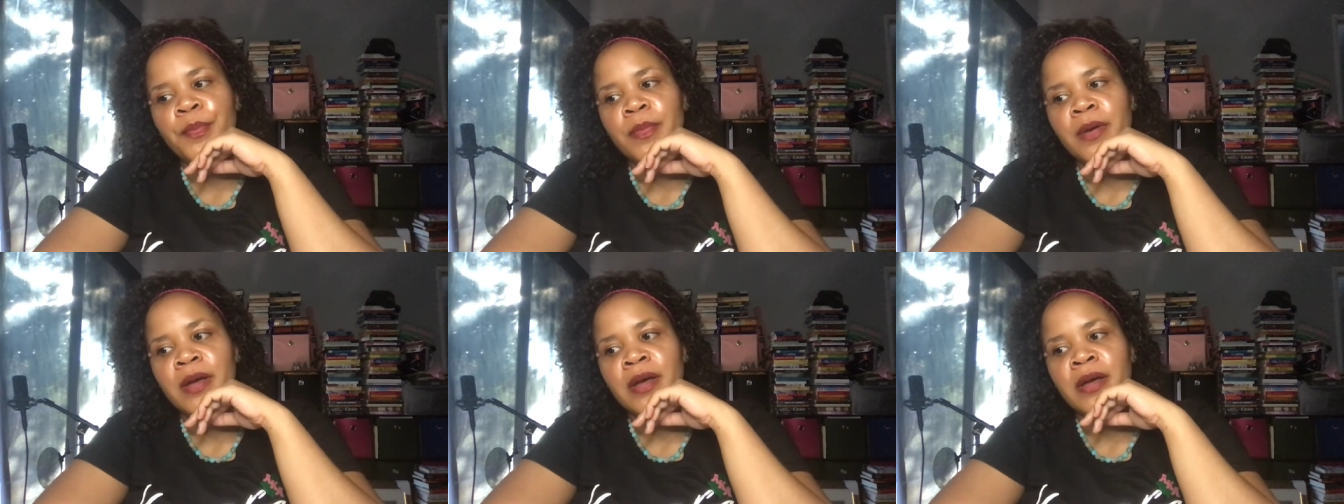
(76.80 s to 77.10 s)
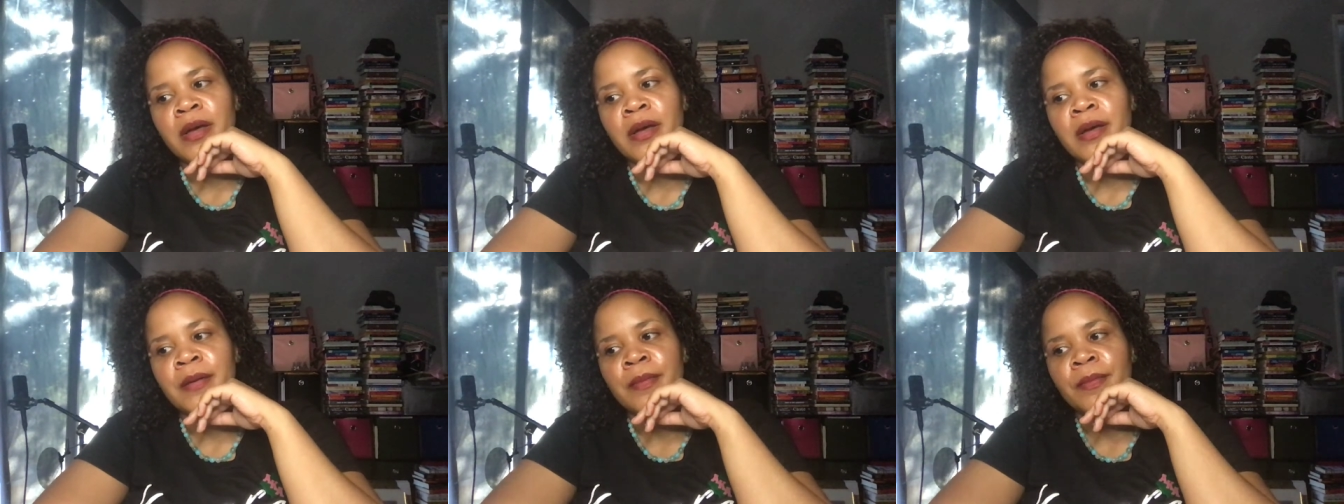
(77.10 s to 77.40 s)

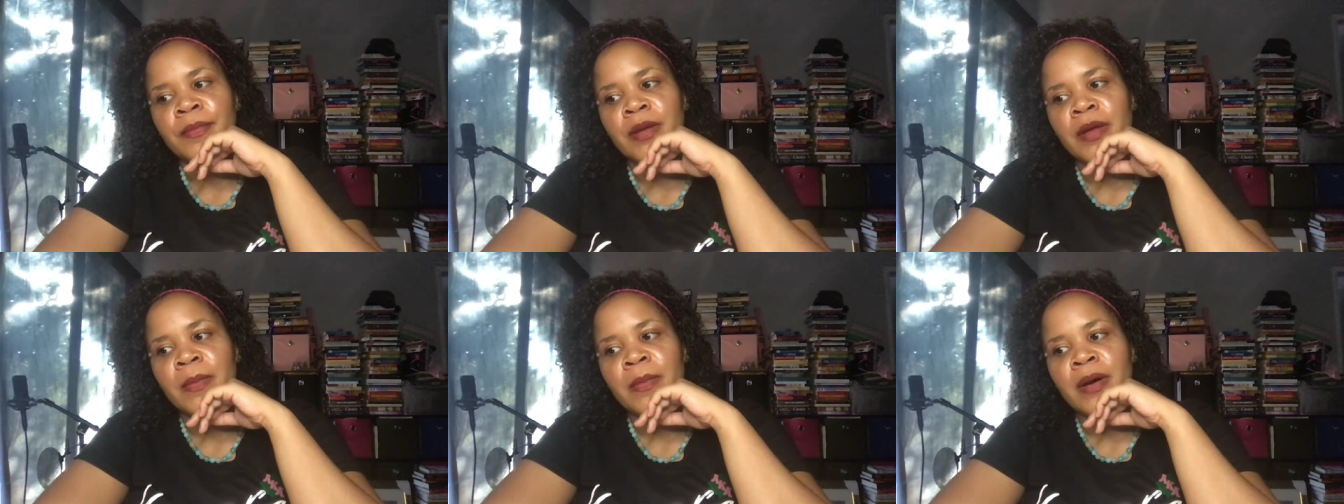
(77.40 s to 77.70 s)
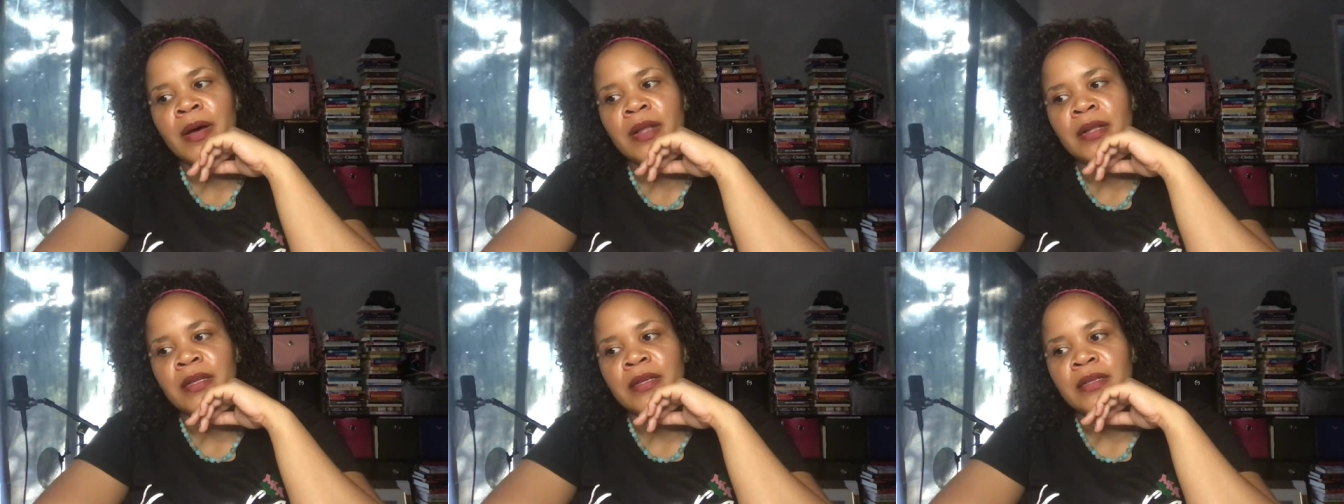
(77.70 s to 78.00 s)
um,
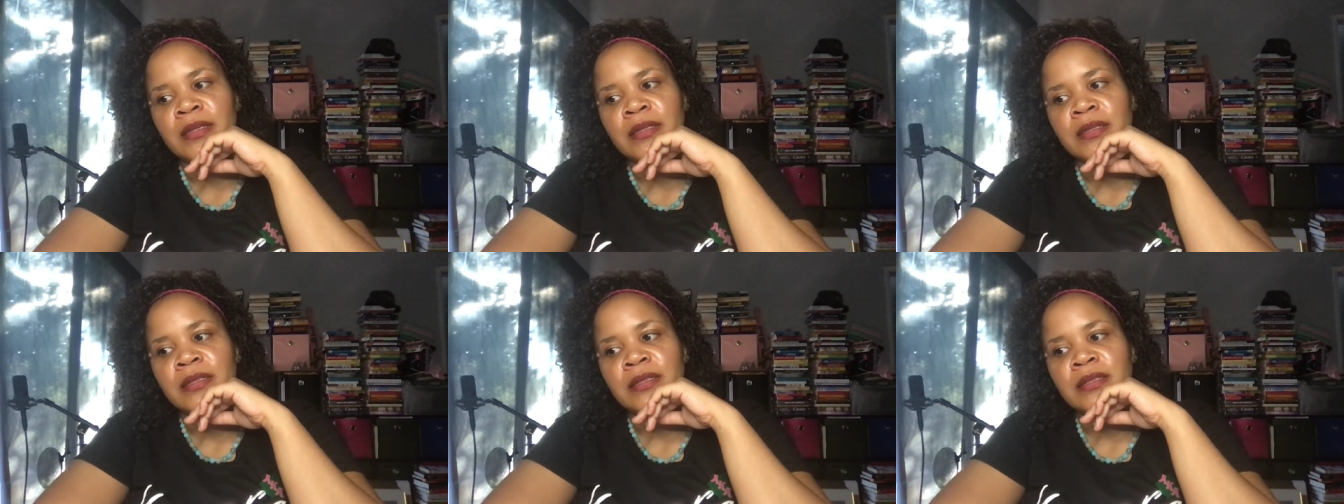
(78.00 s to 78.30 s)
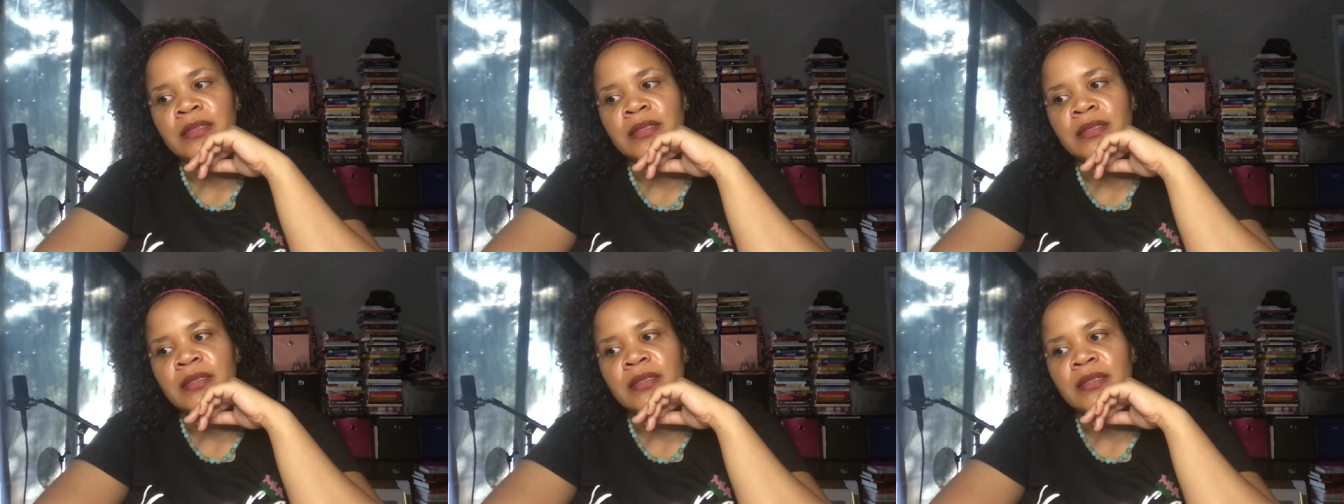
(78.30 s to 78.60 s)
Kamala
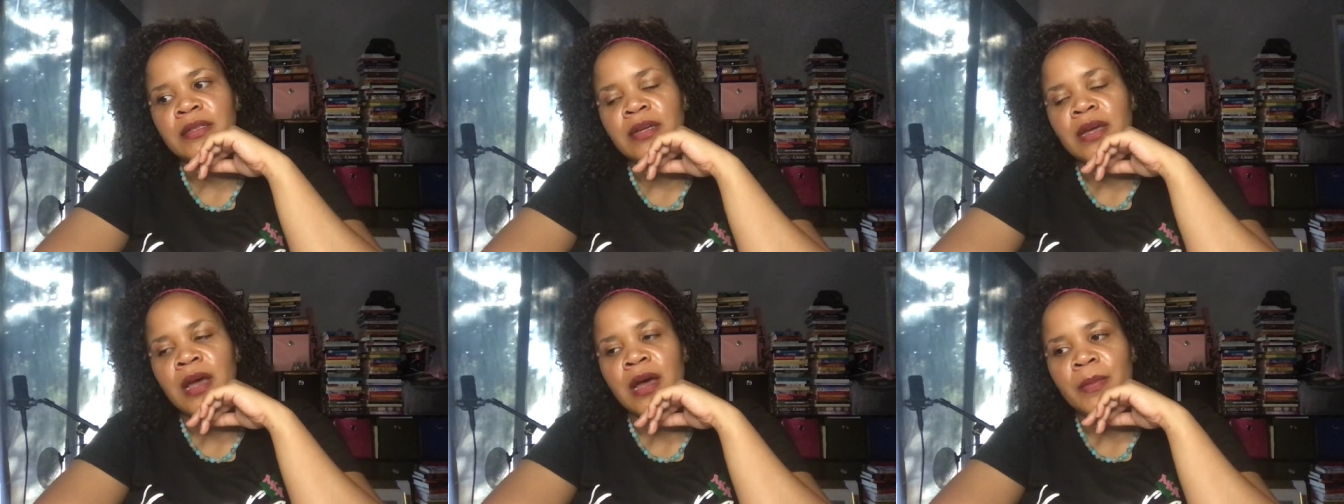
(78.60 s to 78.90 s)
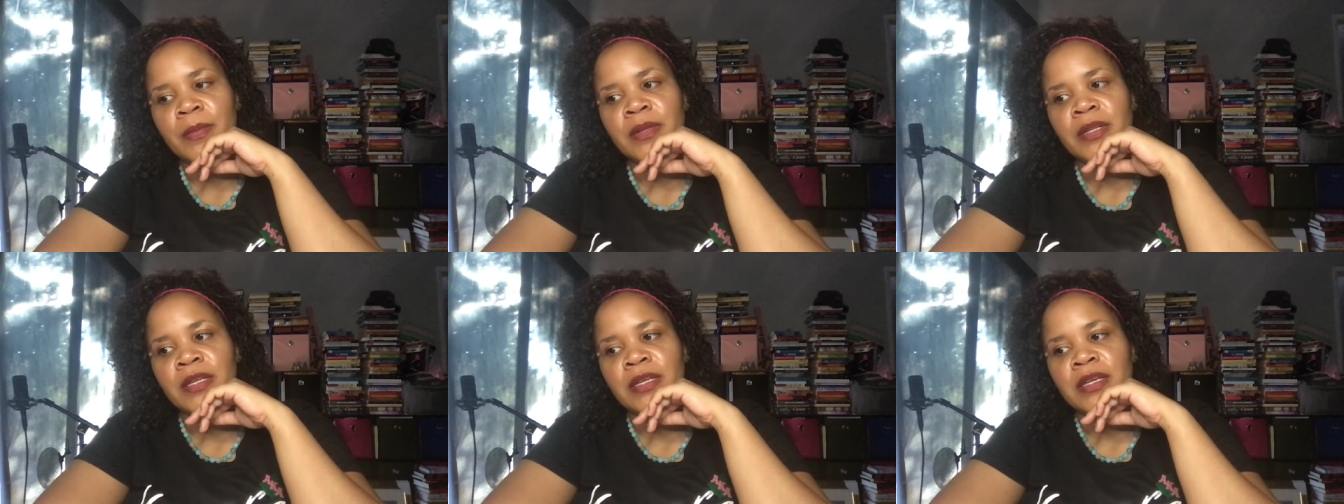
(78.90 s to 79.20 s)

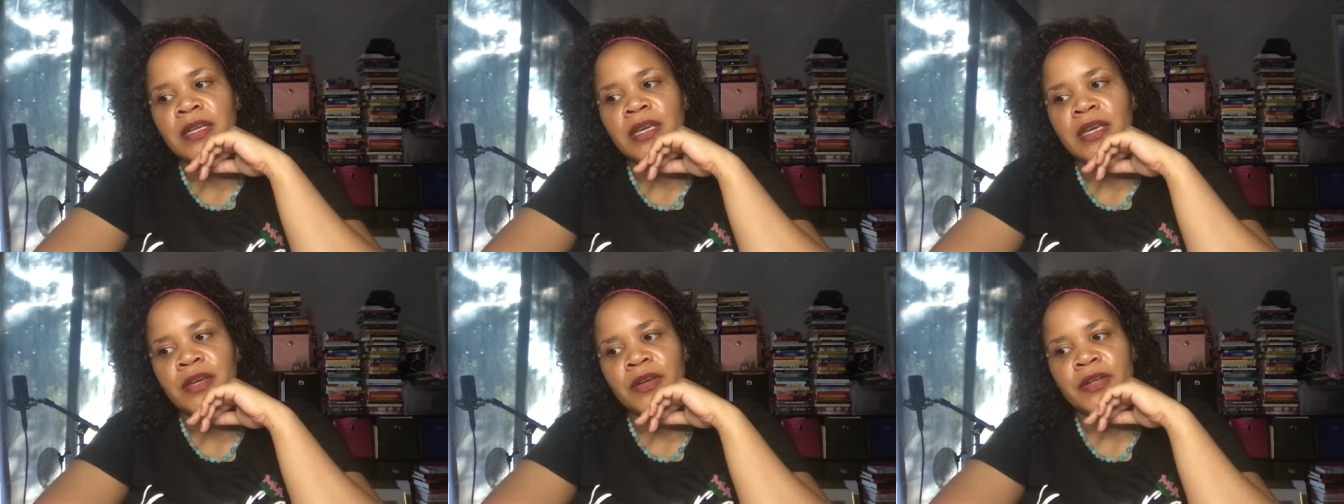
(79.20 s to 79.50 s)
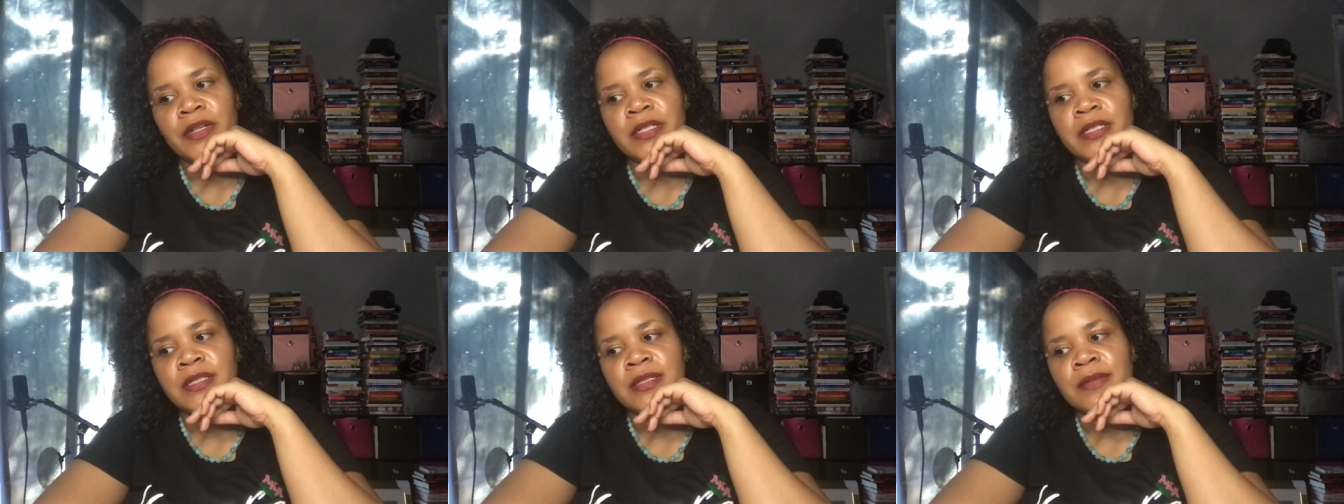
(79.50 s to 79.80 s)
Kamala
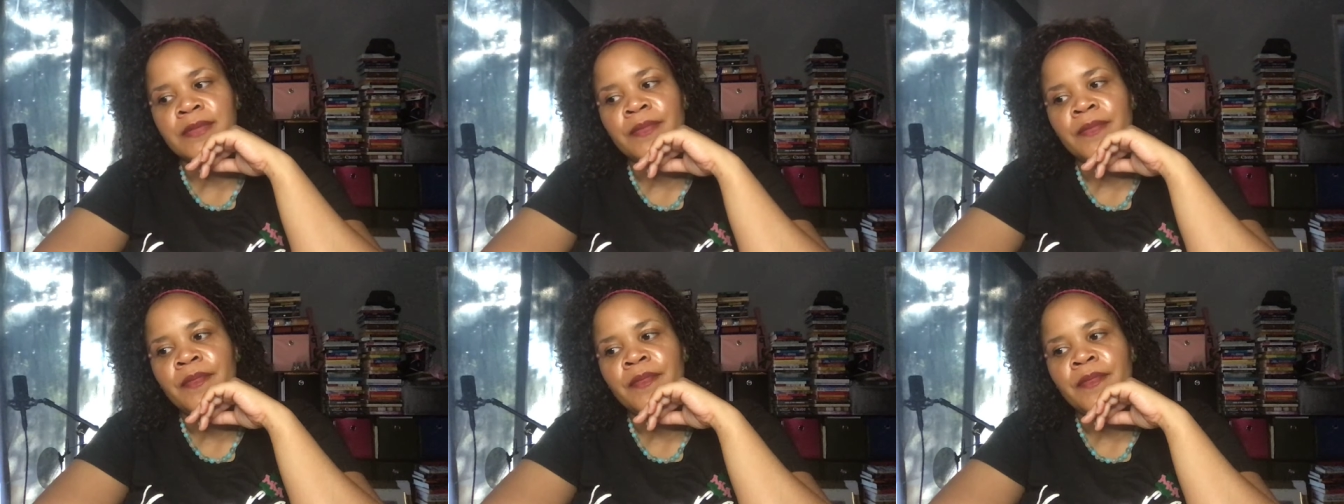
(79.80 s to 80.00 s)
Harris.